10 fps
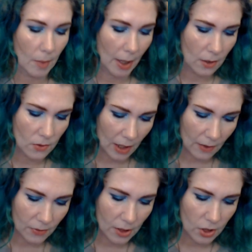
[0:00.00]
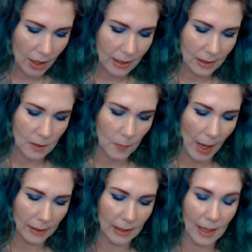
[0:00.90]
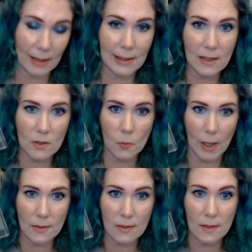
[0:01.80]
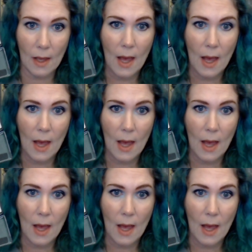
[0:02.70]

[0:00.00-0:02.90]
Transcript: I used every shade in this palette at least once.